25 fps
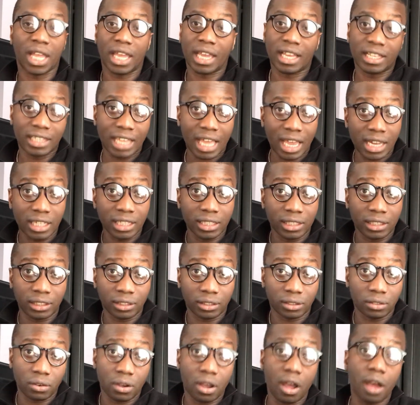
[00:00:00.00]
And that
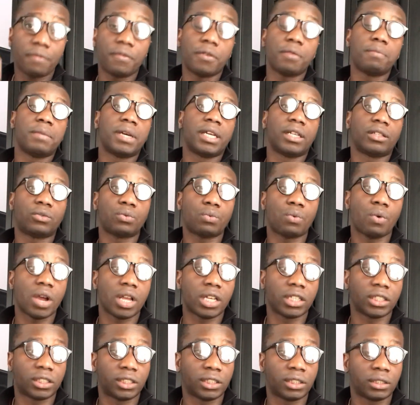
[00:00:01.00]
is, the government
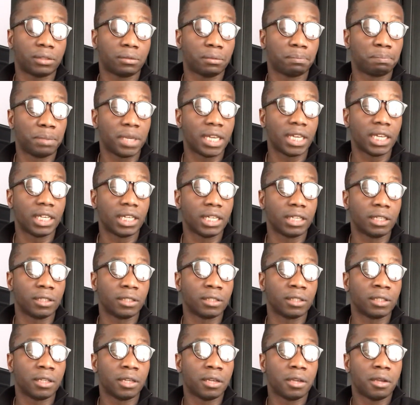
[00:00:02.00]
was
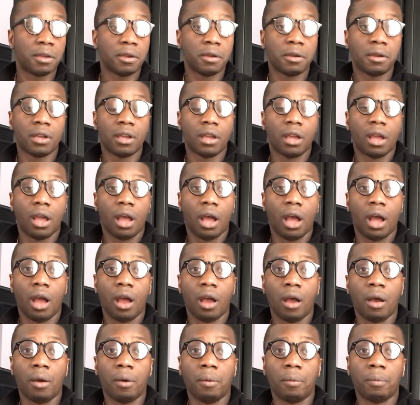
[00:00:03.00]
being
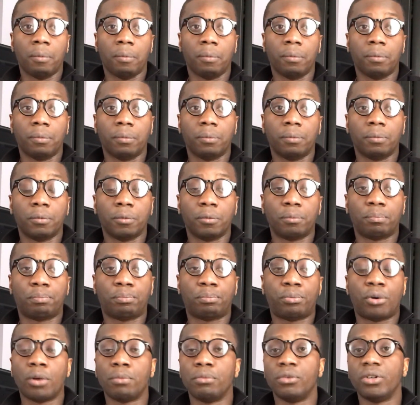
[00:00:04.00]

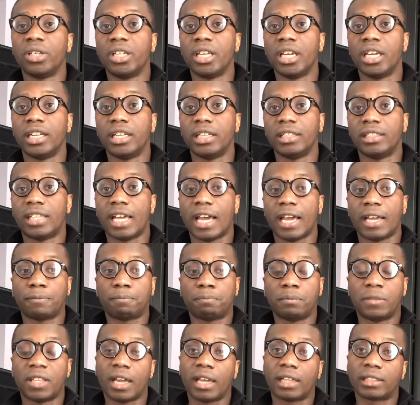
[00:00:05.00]
promulgated
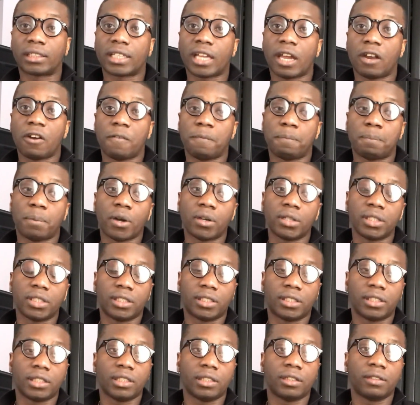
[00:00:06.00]
that kind of
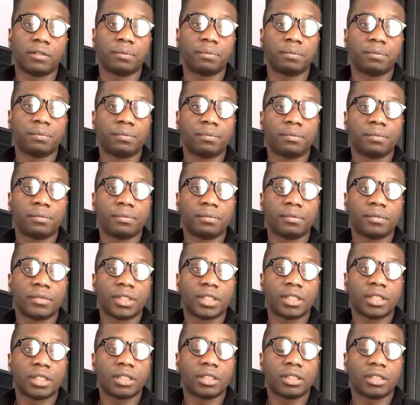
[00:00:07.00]
policy.
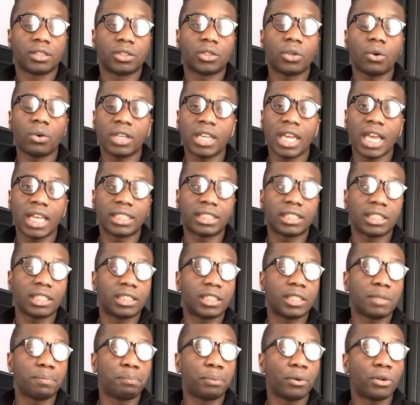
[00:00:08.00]
So yes,
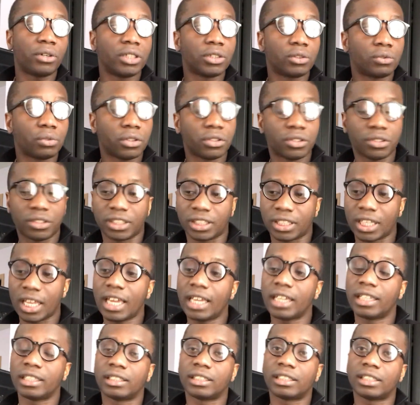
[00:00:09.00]
it's important to
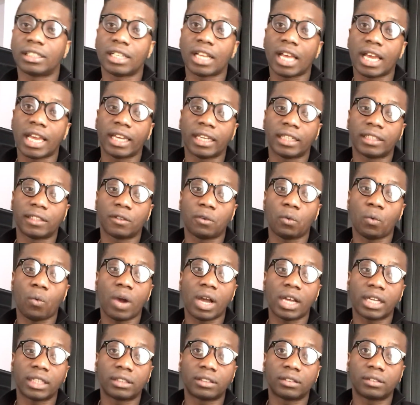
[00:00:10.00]
understand, like,
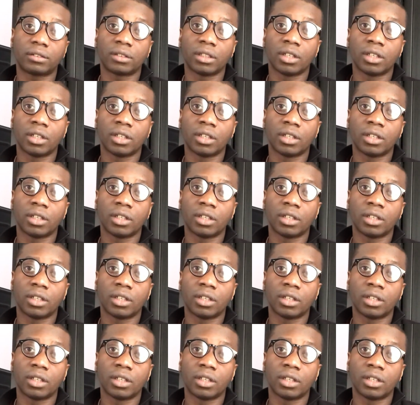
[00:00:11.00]
what